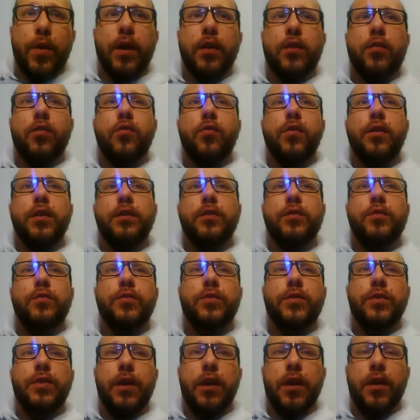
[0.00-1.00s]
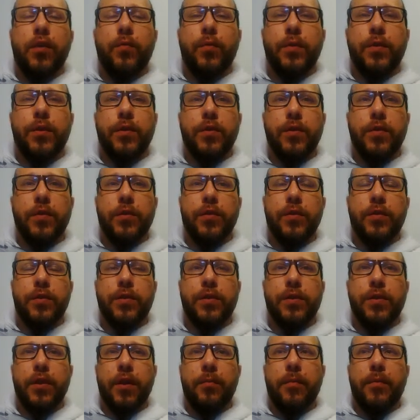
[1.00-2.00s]
going to share with you
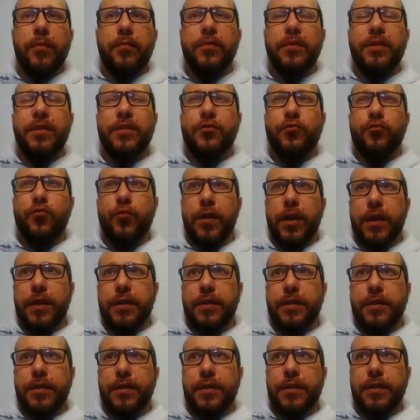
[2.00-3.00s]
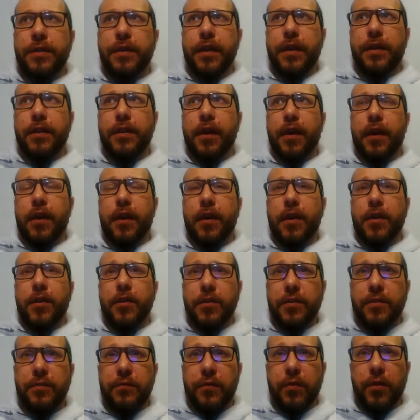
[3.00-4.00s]
some of the tricks that are
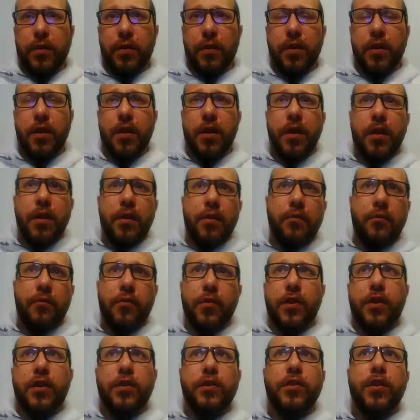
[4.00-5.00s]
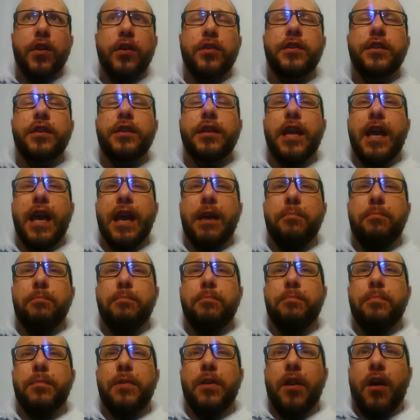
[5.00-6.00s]
useful for conducting a
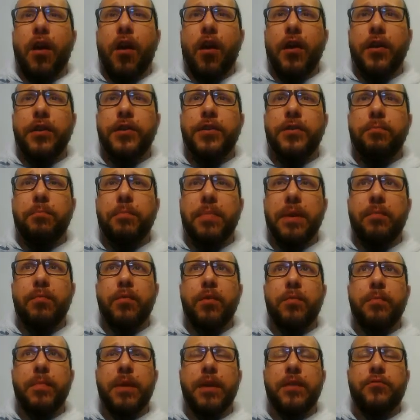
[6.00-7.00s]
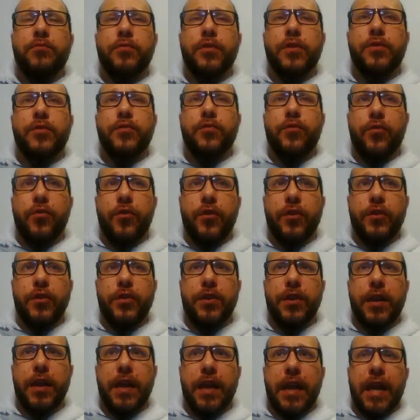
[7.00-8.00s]
large bibliometric
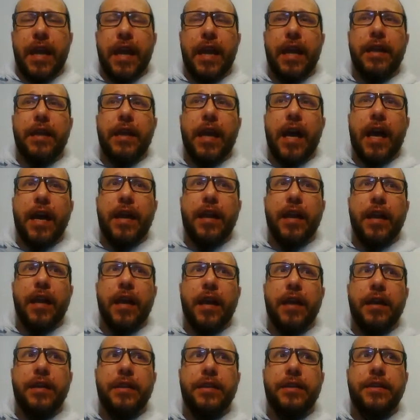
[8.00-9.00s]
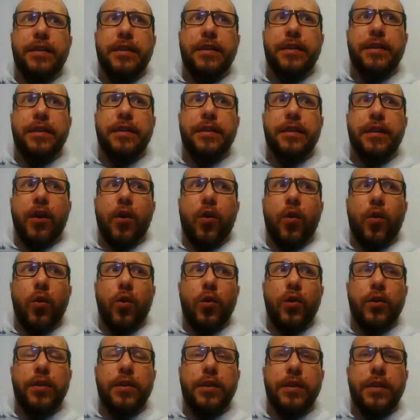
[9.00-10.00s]
search and analyzing
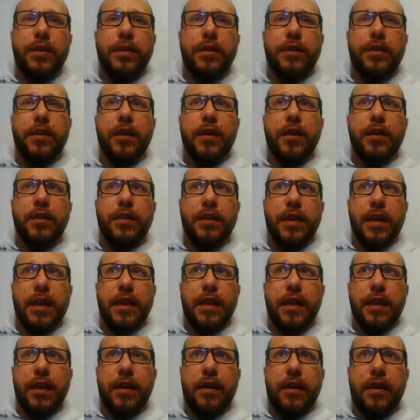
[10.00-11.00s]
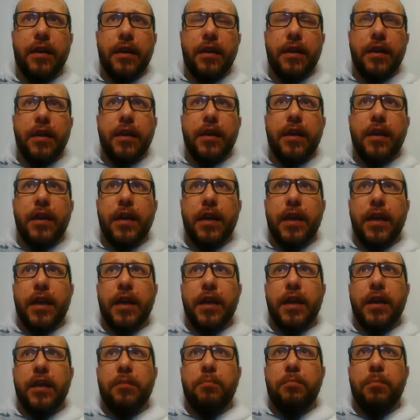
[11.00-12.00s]
all these data
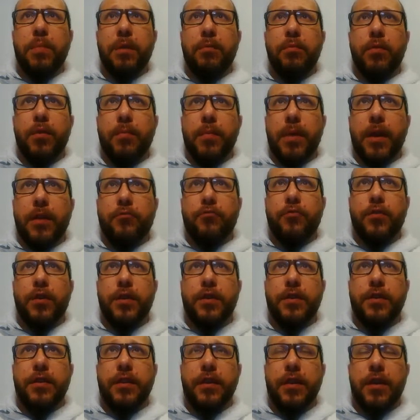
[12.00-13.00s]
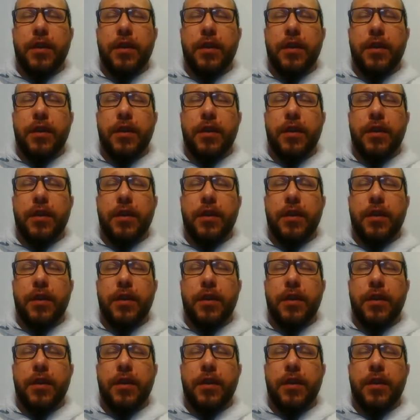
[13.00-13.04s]
in bibliometrix